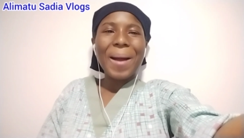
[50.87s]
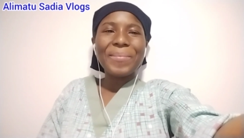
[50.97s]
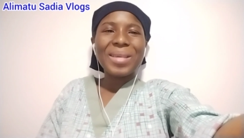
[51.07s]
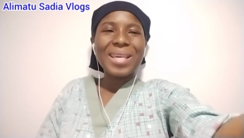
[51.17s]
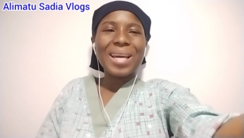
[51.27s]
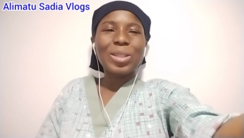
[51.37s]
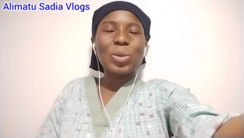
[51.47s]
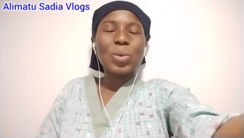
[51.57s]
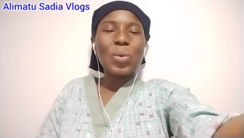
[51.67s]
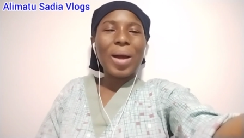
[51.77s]
I'm here
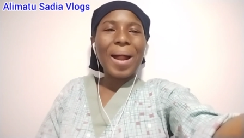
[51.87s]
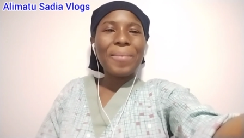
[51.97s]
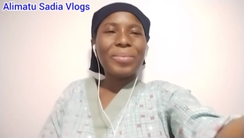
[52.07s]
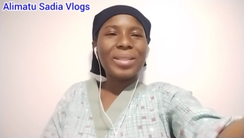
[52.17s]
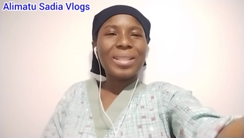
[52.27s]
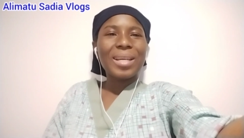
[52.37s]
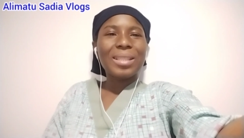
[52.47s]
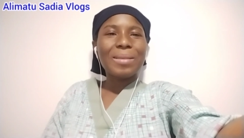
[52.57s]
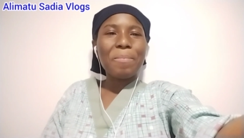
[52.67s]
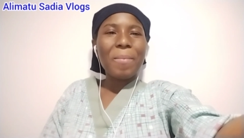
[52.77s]
to
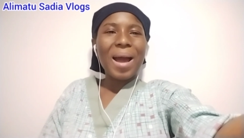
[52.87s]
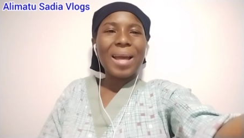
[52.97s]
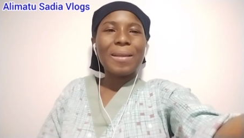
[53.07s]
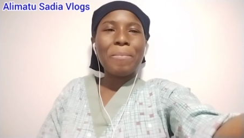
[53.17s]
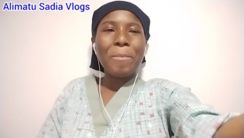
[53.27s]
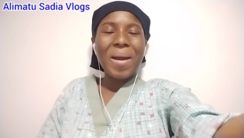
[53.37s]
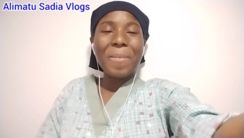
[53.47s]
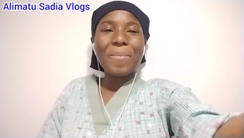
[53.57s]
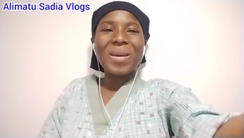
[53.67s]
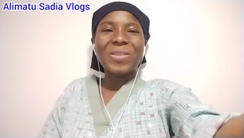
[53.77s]
appreciate my
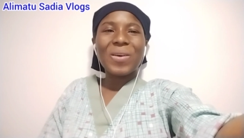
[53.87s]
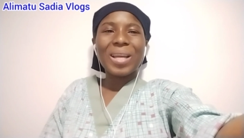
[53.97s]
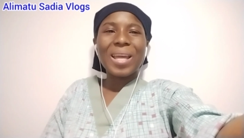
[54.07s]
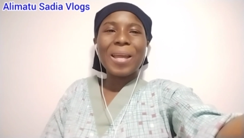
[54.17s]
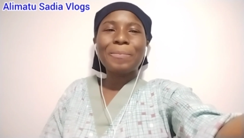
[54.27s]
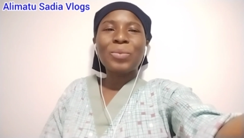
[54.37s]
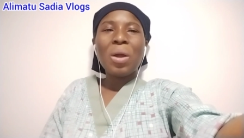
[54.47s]
members, okay,